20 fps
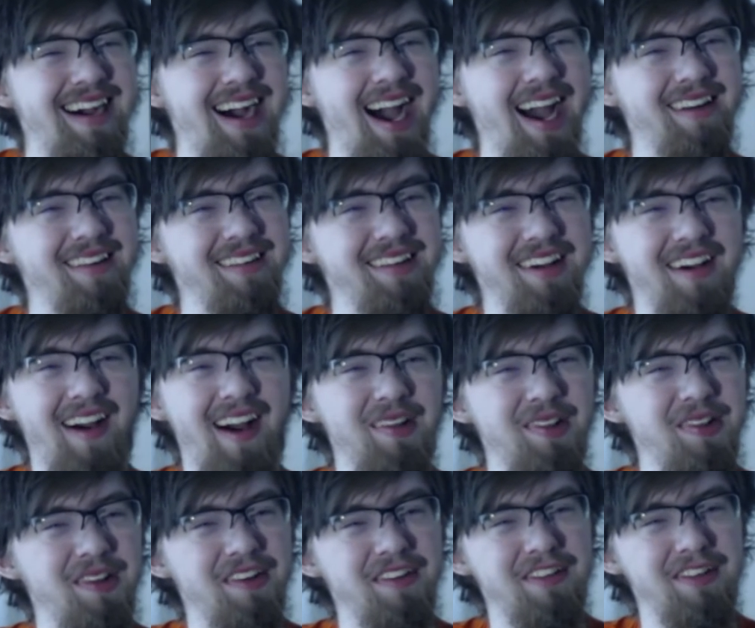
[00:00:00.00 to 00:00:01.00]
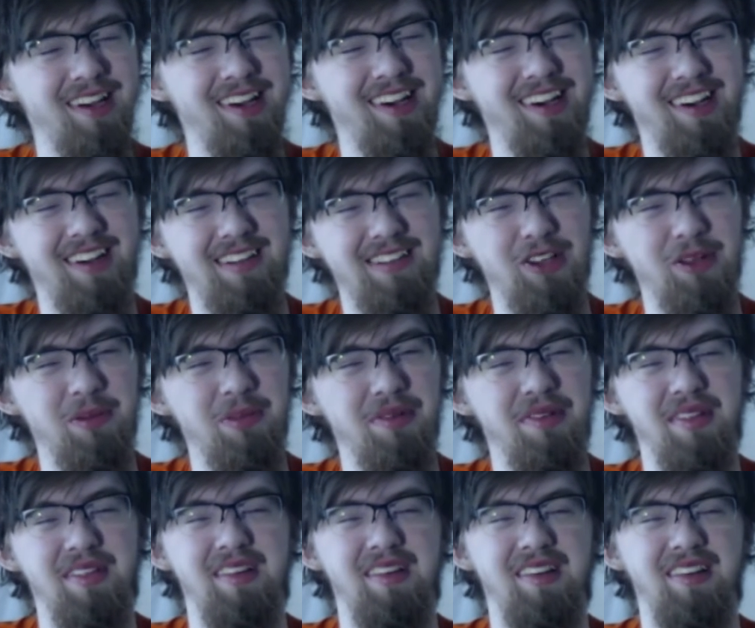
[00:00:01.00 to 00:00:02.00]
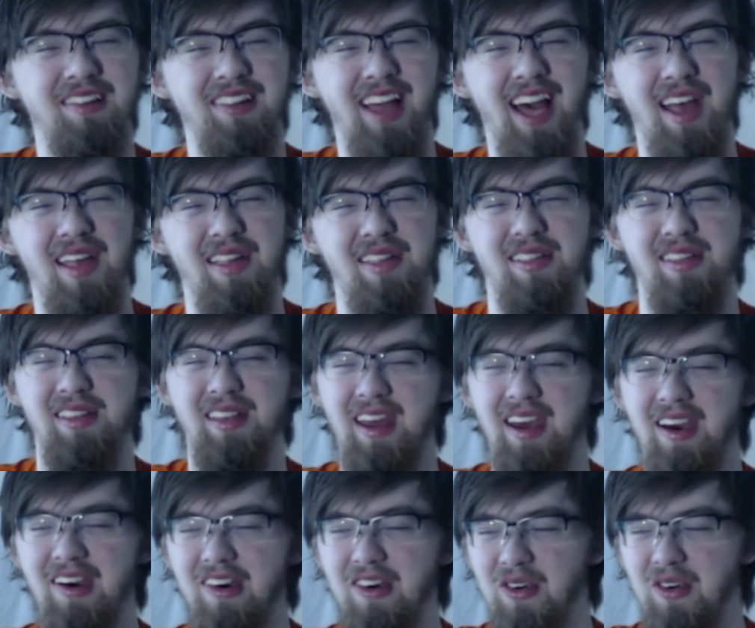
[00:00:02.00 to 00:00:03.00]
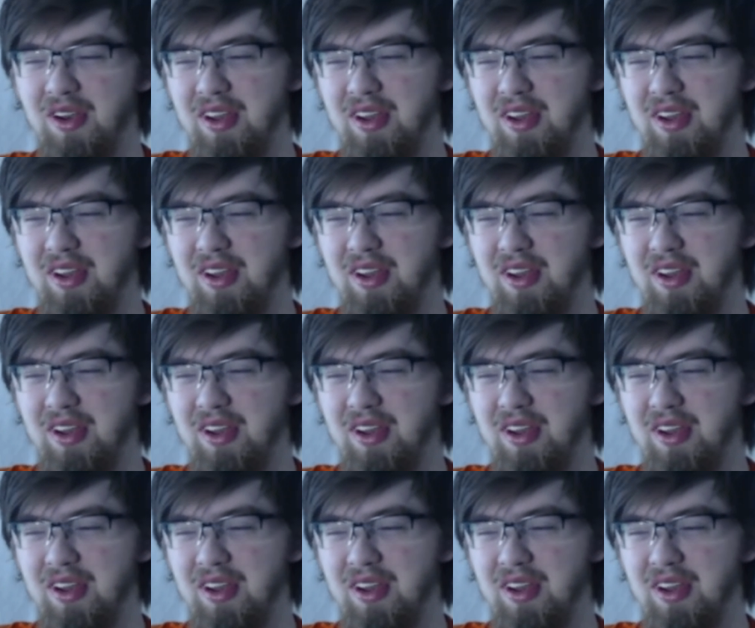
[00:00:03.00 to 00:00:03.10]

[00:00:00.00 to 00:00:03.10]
I don't know how long Global's gonna last now,